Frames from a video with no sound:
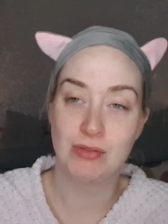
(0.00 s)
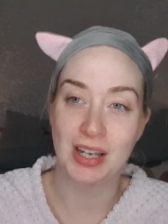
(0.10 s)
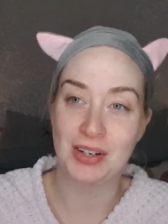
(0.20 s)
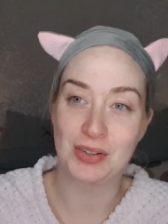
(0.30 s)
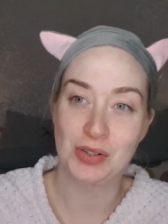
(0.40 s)

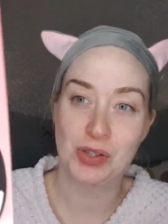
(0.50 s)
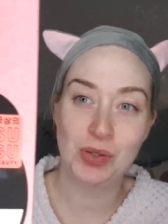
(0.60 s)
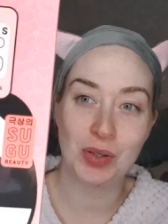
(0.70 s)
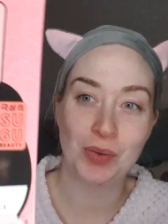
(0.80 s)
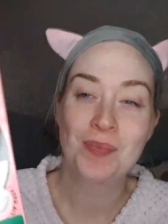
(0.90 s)
I don't know,
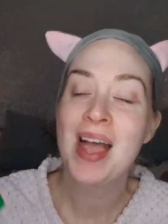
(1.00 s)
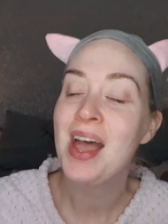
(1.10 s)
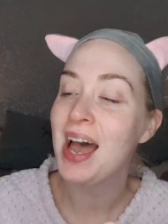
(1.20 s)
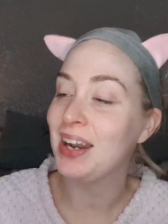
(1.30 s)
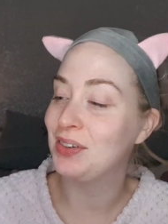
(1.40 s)
Sugu,
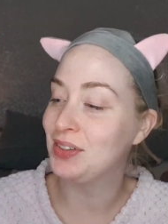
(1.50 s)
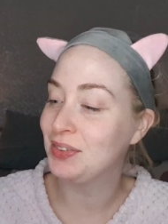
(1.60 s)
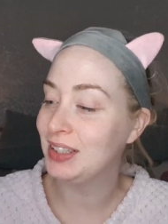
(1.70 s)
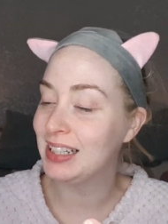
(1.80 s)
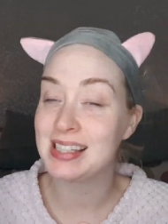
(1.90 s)
I don't know,
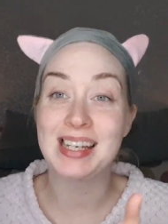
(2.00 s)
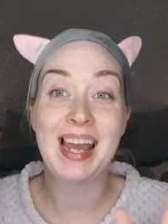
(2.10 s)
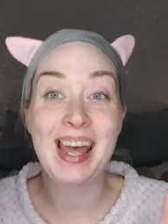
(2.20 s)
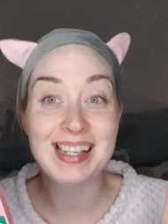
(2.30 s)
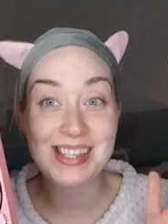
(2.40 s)
let's say
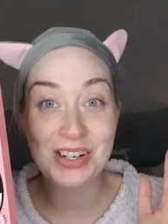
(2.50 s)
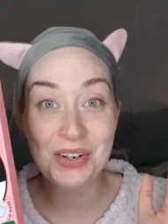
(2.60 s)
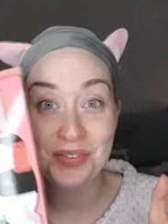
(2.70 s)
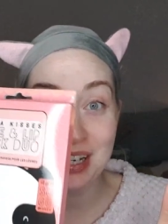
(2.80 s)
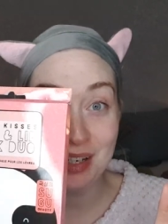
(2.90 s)
uh, it's a
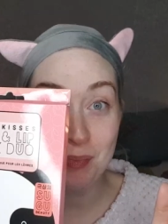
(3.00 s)
Korean